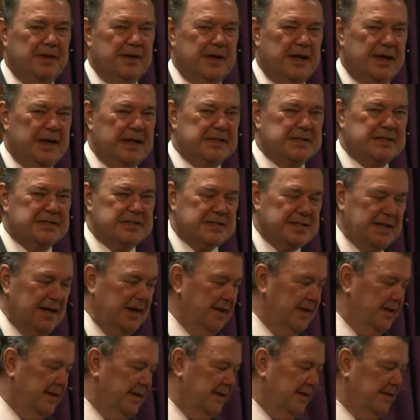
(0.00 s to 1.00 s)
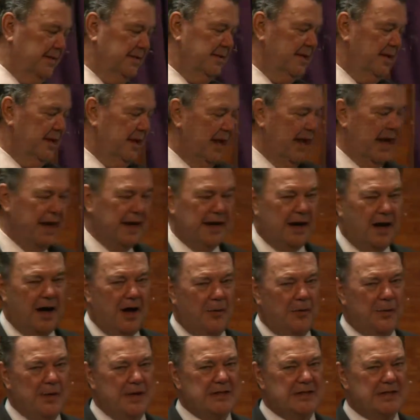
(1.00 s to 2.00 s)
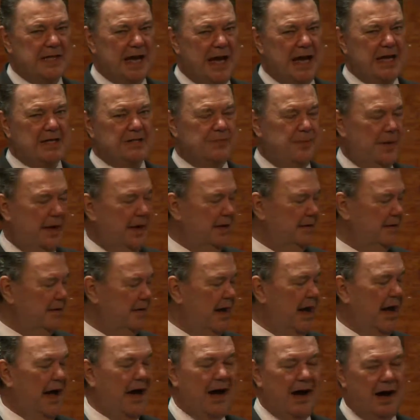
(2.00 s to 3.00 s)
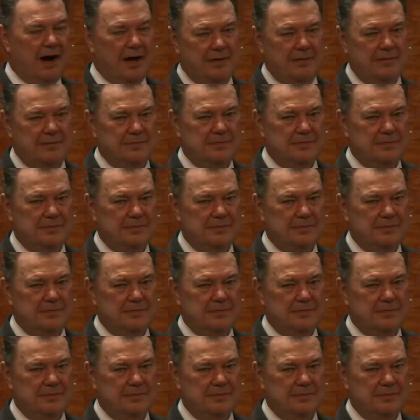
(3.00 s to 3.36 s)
is still and always has been God.